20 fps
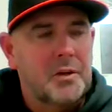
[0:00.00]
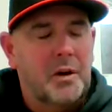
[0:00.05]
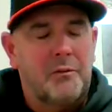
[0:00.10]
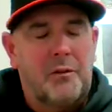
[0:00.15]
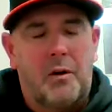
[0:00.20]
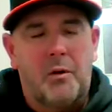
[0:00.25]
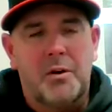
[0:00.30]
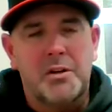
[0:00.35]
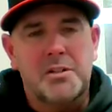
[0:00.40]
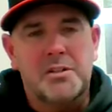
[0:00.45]

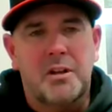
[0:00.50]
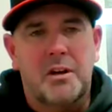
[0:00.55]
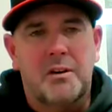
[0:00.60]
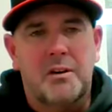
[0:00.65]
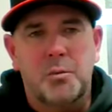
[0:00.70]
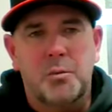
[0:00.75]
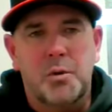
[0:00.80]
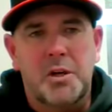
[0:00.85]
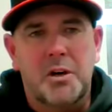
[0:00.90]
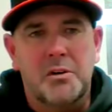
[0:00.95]
I've always
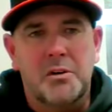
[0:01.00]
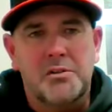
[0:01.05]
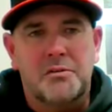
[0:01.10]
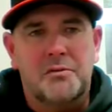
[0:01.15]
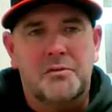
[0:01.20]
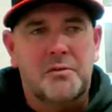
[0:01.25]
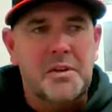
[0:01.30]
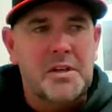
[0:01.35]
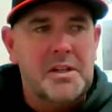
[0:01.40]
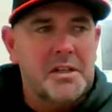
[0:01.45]
loved Rio's
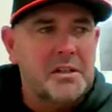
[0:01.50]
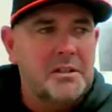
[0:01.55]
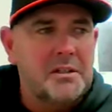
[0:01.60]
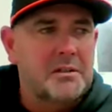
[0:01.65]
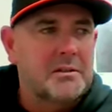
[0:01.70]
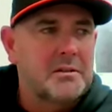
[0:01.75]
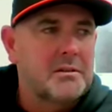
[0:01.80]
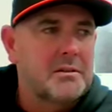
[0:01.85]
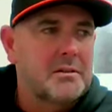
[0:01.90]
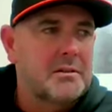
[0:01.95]

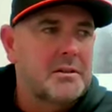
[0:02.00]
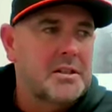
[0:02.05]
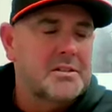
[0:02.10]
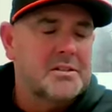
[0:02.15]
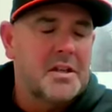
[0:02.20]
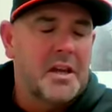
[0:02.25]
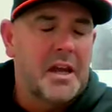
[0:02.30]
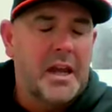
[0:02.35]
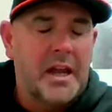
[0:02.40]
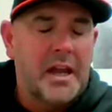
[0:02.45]
feet,
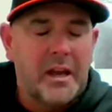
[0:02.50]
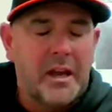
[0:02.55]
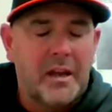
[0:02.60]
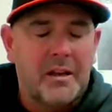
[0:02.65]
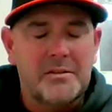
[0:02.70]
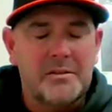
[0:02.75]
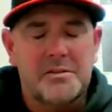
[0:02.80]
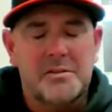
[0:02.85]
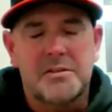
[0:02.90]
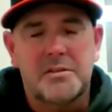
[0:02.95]
his
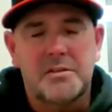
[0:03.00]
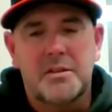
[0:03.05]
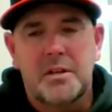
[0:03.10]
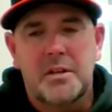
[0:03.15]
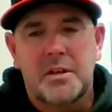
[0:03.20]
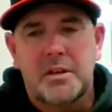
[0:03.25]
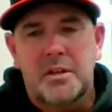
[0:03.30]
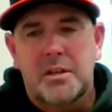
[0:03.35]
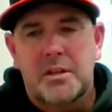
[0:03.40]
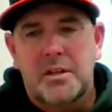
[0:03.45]
hands.
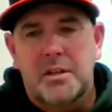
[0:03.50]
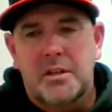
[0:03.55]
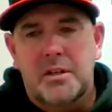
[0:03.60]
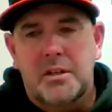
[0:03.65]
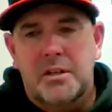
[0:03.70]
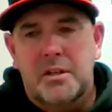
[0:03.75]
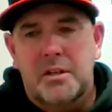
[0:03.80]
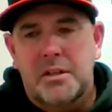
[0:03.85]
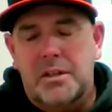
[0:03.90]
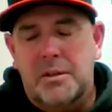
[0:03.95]

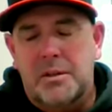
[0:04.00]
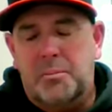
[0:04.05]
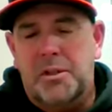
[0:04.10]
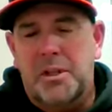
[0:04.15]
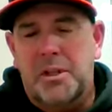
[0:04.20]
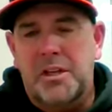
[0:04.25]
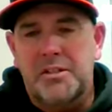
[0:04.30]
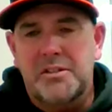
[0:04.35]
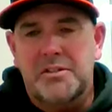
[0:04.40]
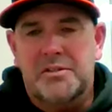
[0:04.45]
He
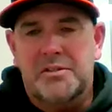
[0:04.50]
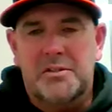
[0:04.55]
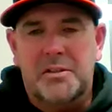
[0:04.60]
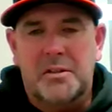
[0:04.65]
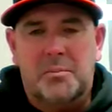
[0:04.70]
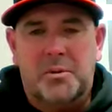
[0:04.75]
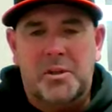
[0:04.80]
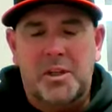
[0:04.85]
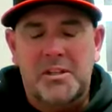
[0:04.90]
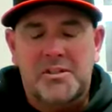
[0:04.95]
plays
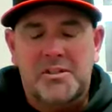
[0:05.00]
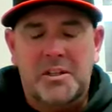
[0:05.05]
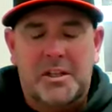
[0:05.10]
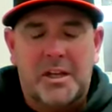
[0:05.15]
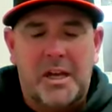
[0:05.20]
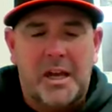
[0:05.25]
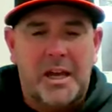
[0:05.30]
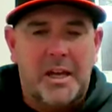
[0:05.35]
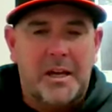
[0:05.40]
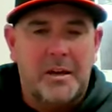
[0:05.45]
the
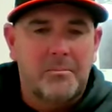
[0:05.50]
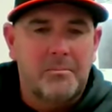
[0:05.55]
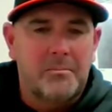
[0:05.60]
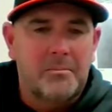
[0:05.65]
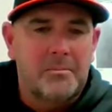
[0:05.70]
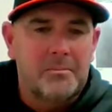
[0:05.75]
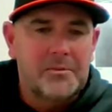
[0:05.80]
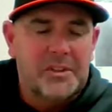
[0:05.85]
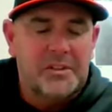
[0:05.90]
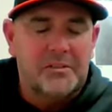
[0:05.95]

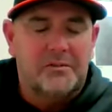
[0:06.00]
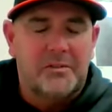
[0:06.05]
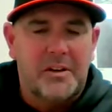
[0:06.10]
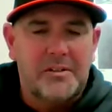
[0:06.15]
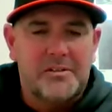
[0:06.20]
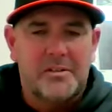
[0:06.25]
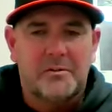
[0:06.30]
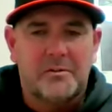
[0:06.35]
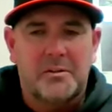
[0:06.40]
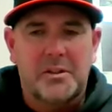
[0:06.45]
game
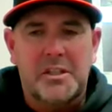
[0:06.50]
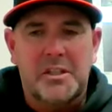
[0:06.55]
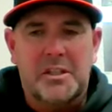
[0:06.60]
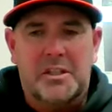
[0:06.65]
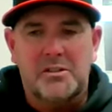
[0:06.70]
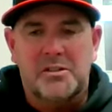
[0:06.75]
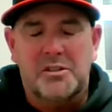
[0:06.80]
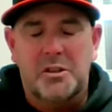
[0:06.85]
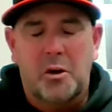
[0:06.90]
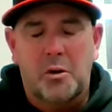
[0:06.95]
defensively. He
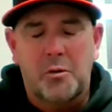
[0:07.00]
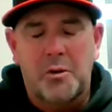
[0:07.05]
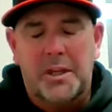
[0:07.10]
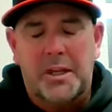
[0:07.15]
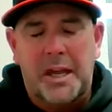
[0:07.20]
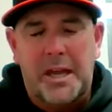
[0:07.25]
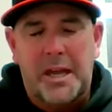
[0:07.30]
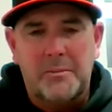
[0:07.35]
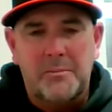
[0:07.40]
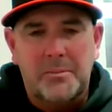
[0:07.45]
can slow the
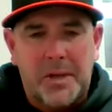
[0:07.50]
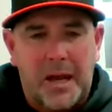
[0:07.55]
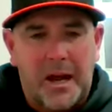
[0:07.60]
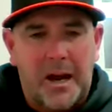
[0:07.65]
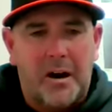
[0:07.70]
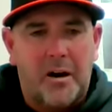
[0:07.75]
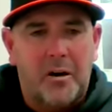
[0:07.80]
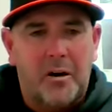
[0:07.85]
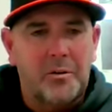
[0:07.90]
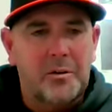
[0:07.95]
game
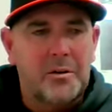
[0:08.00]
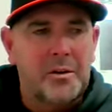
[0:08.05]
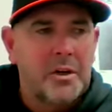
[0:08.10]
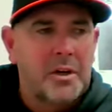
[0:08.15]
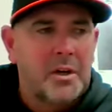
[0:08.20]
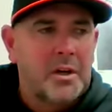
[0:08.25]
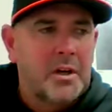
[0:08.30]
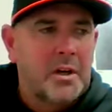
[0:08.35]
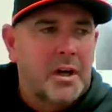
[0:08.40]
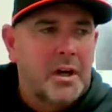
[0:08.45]
down.
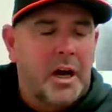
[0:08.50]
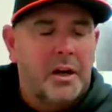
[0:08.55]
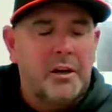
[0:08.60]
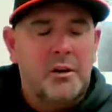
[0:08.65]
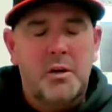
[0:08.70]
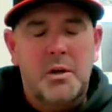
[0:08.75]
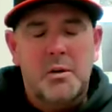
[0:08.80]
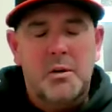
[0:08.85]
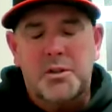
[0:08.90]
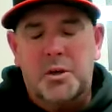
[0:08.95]
I
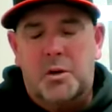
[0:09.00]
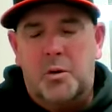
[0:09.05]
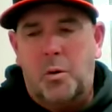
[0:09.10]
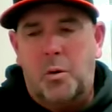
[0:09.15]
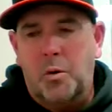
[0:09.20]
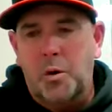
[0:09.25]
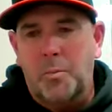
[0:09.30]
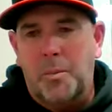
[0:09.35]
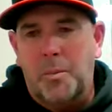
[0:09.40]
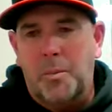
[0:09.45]
knew he was a
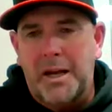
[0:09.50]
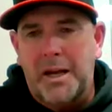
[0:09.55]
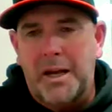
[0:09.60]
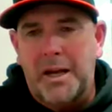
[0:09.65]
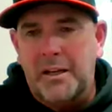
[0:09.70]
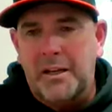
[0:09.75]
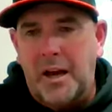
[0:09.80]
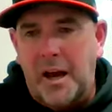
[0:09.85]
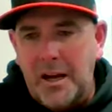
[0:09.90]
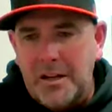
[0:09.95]

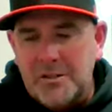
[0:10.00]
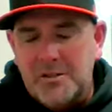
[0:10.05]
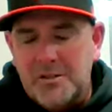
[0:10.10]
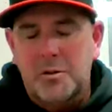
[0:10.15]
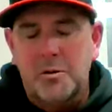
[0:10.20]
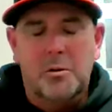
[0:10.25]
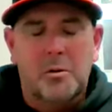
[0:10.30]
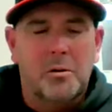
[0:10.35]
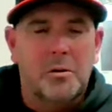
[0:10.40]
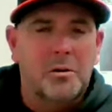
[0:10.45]
quarterback in high
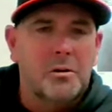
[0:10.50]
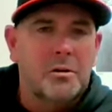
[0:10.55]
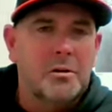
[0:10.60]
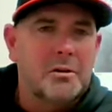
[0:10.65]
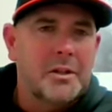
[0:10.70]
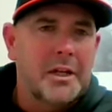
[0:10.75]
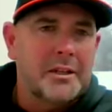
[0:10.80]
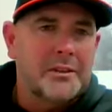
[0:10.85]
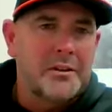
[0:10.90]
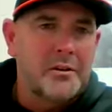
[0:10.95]

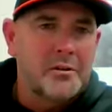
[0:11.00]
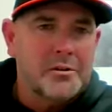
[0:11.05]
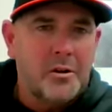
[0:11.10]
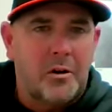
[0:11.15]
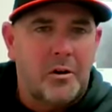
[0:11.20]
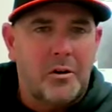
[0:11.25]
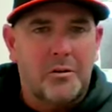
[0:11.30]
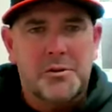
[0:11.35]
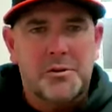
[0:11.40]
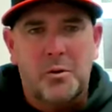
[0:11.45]
school. Like, there's
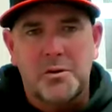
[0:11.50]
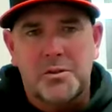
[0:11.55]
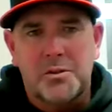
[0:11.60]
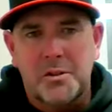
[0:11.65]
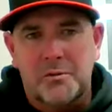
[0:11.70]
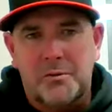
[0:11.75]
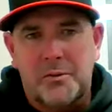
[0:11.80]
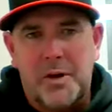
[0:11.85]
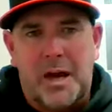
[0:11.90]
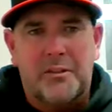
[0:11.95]
all
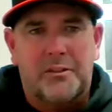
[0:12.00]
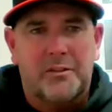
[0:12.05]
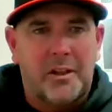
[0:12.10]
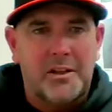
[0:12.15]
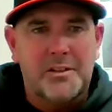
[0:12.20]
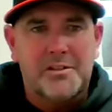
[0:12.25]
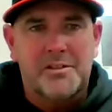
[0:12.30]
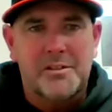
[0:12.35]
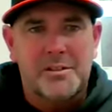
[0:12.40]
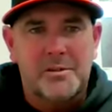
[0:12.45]
sorts of
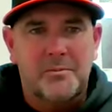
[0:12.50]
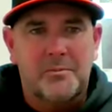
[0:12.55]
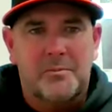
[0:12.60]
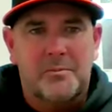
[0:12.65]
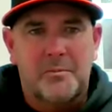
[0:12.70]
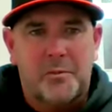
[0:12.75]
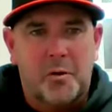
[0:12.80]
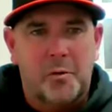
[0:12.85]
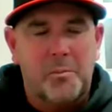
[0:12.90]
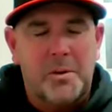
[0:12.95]
athleticism
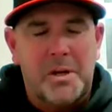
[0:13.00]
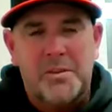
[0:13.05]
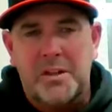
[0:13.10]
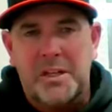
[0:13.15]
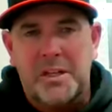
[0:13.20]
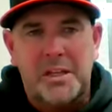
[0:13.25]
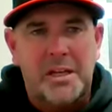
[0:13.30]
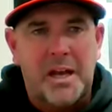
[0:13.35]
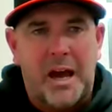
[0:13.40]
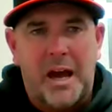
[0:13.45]
for me
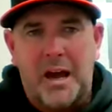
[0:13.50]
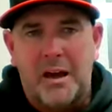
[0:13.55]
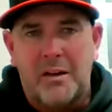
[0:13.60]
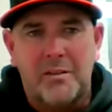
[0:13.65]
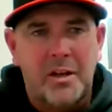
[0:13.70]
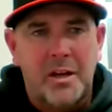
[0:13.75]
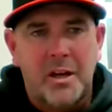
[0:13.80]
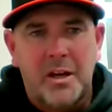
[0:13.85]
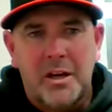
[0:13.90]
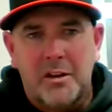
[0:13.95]
that he had,
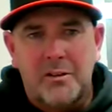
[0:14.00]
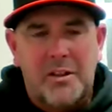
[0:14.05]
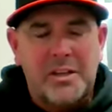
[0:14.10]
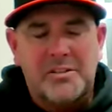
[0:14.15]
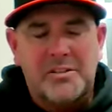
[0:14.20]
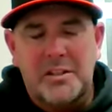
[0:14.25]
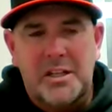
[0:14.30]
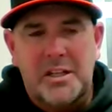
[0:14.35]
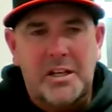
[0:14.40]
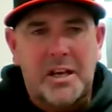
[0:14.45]

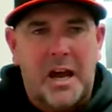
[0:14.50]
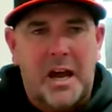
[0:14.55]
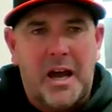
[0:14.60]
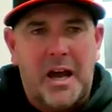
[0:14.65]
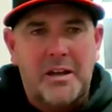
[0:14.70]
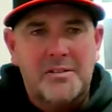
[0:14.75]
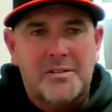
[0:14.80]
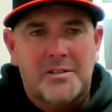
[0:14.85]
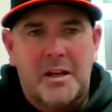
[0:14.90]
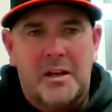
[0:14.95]
things that he
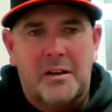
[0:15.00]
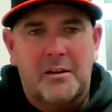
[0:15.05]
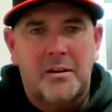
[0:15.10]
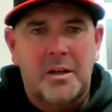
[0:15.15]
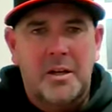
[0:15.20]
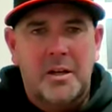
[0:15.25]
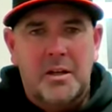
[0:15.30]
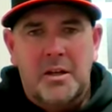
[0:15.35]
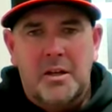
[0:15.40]
has that